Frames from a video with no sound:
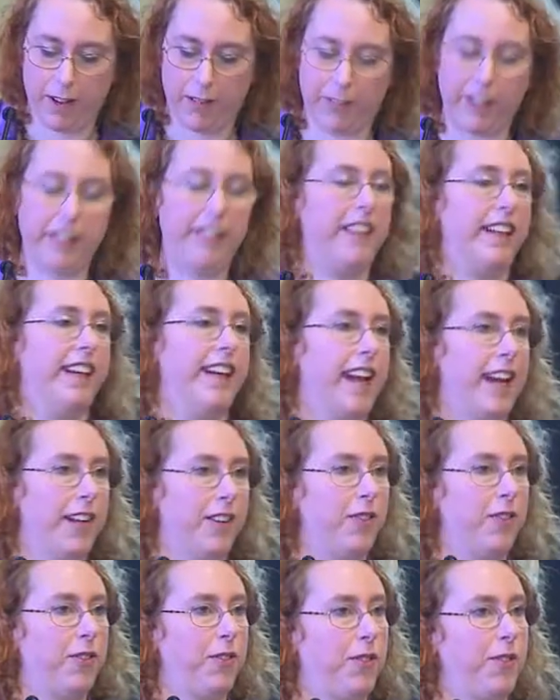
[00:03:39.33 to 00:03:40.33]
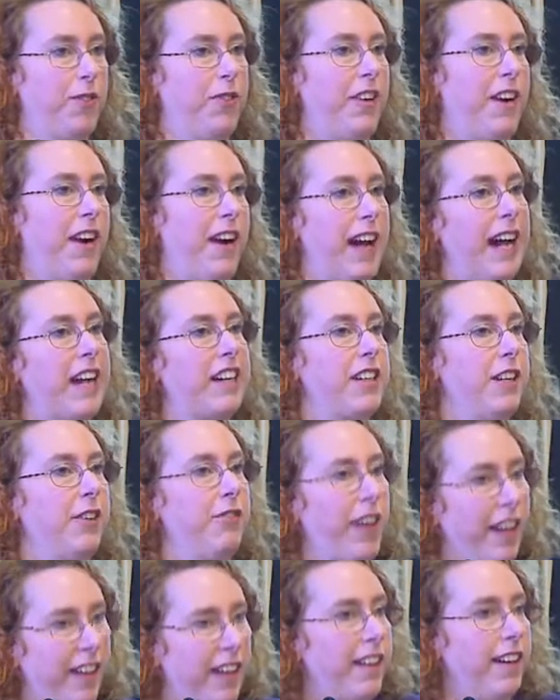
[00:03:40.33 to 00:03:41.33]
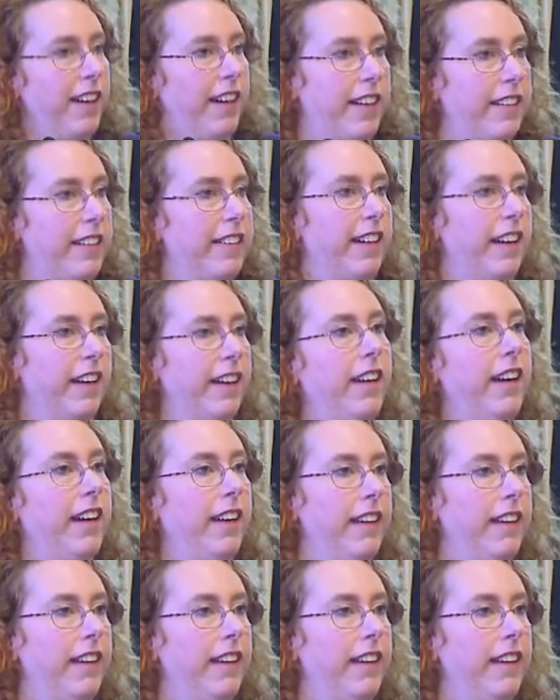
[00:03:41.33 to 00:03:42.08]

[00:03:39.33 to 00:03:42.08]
funding council for actually recognising